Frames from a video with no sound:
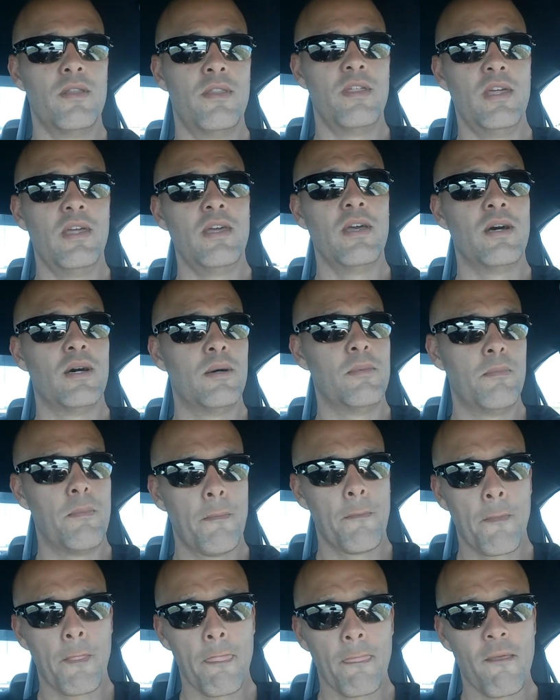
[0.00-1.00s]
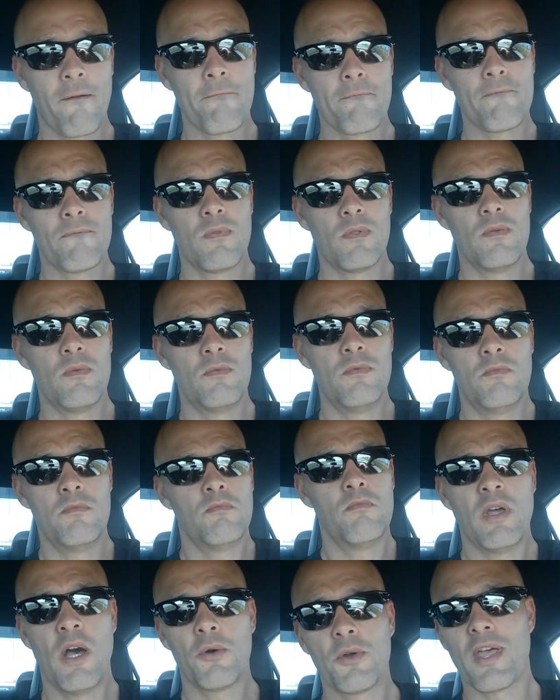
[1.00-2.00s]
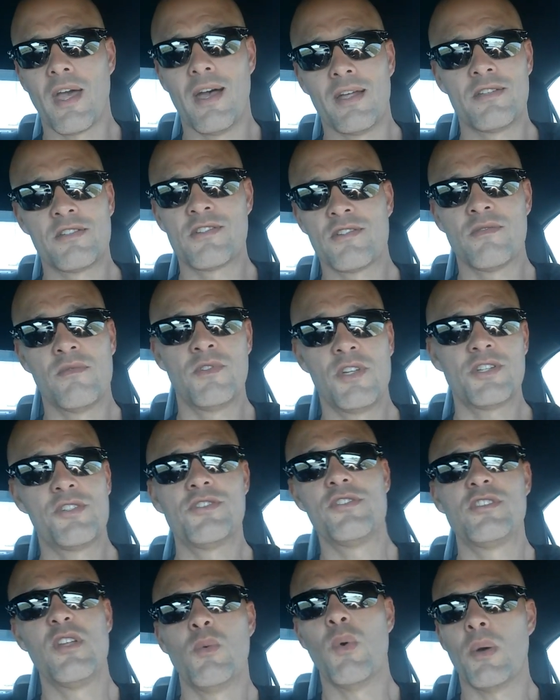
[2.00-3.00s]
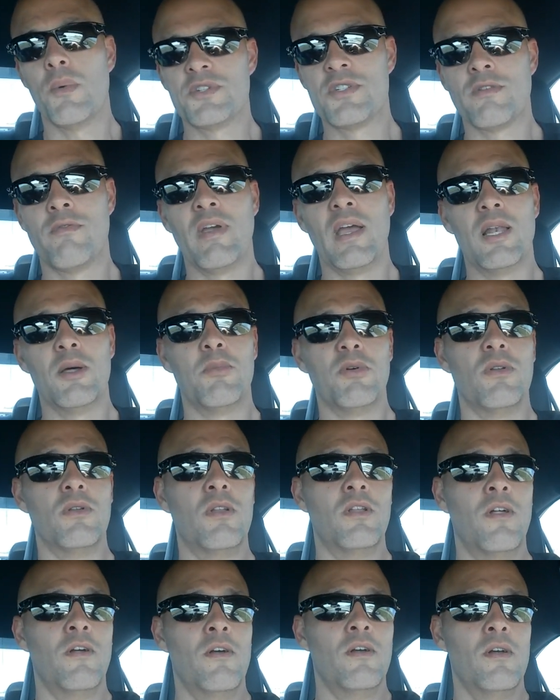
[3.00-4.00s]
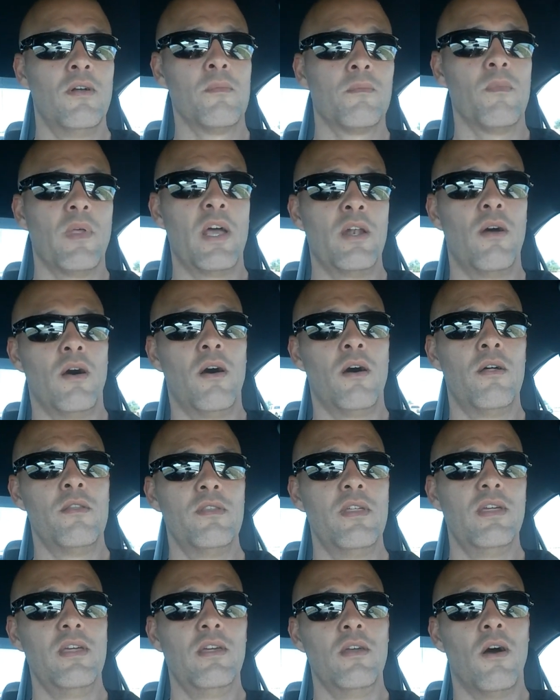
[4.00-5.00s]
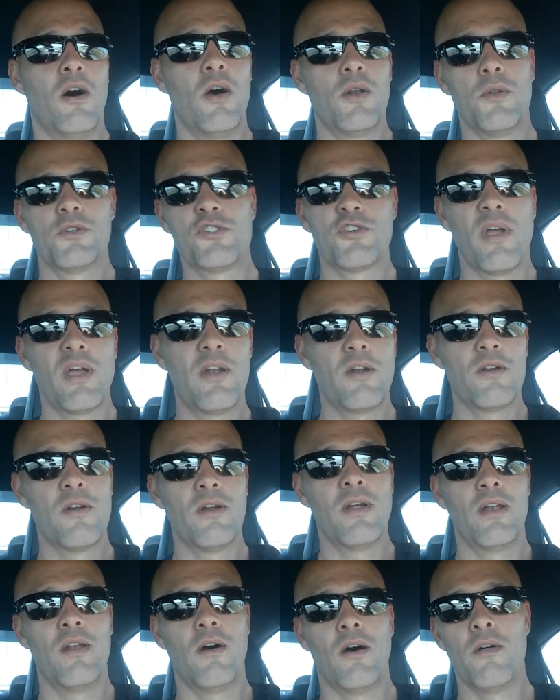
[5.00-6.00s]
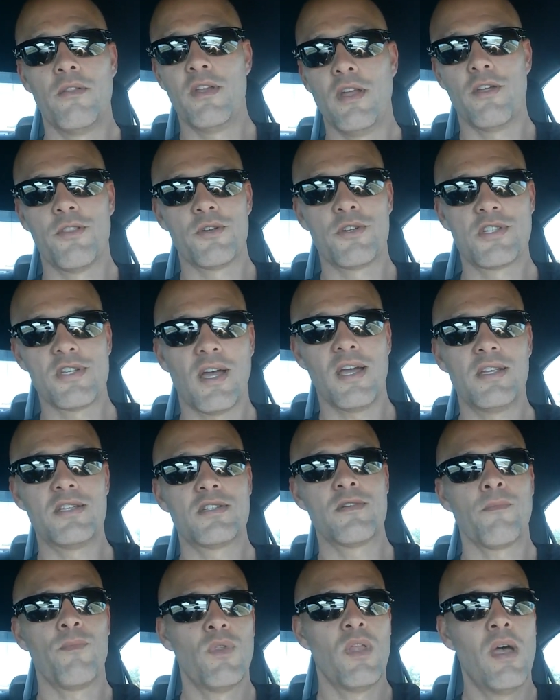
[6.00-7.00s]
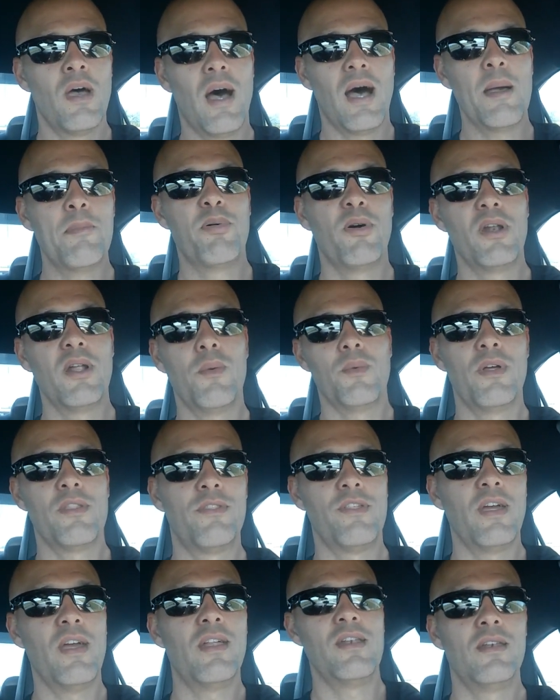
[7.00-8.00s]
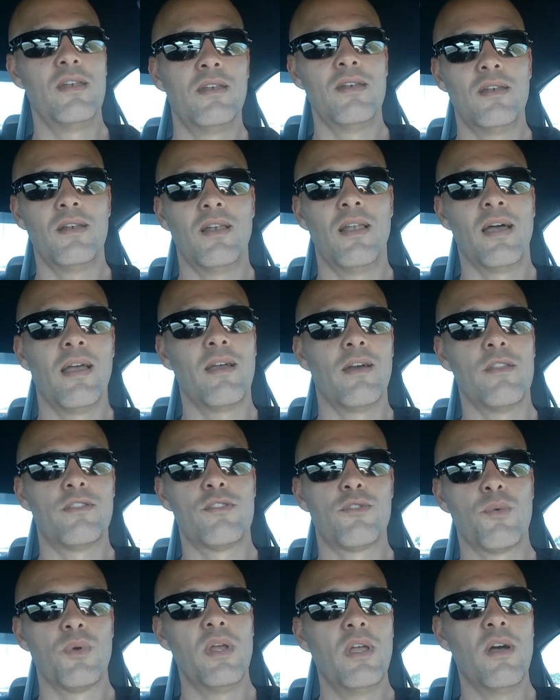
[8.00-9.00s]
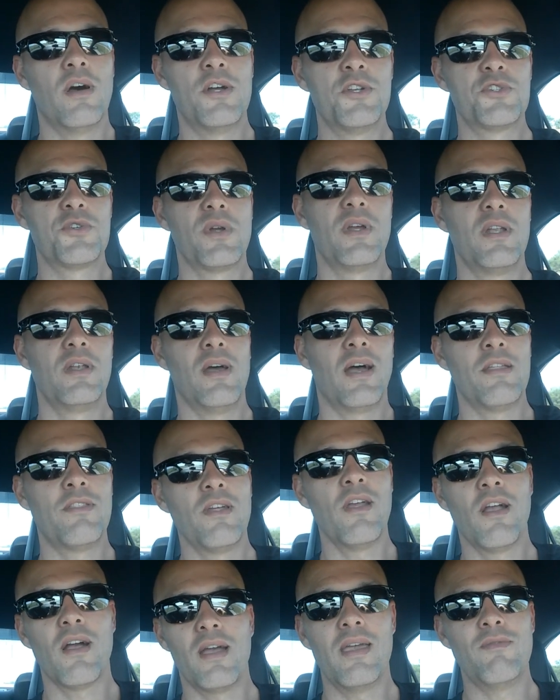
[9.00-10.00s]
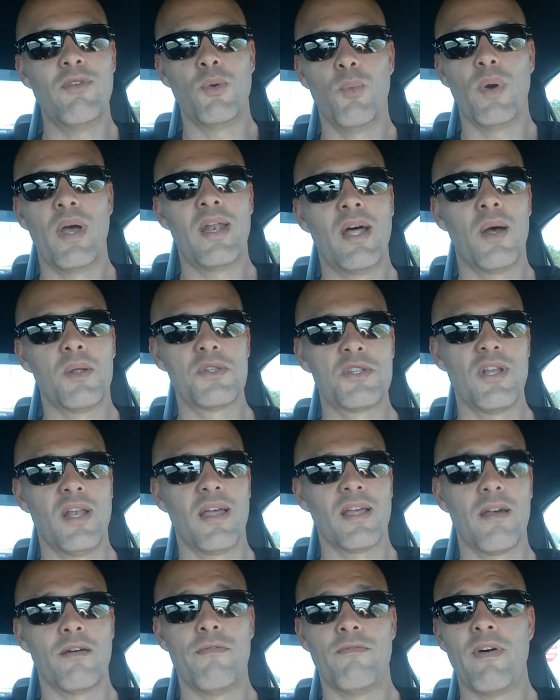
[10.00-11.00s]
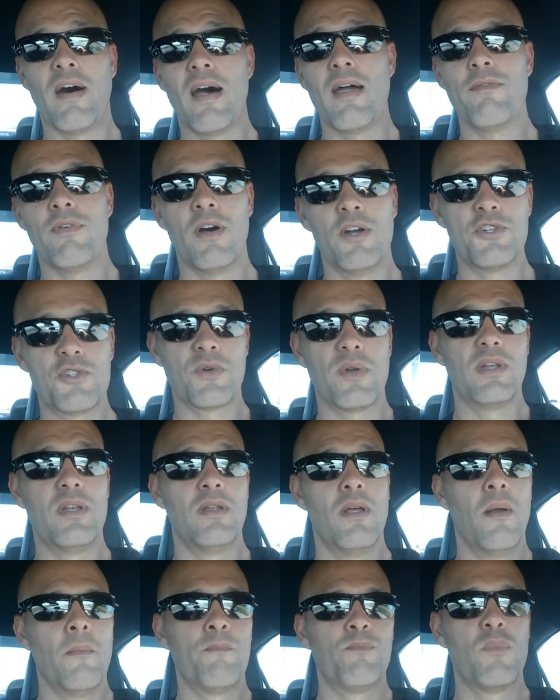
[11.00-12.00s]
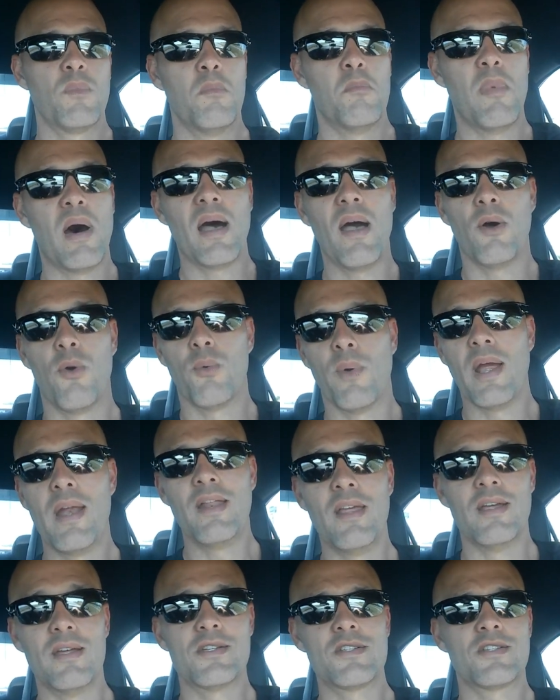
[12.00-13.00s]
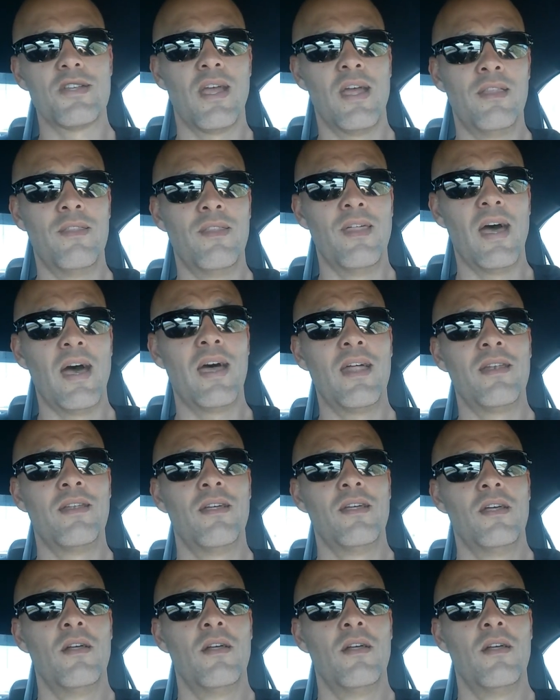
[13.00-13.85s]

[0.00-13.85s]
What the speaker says: the Hellcats, just to see what was available. And on the Auto Trader and all the other sites, I put it within like a 300, I think I even went out to like a 500-mile radius, and that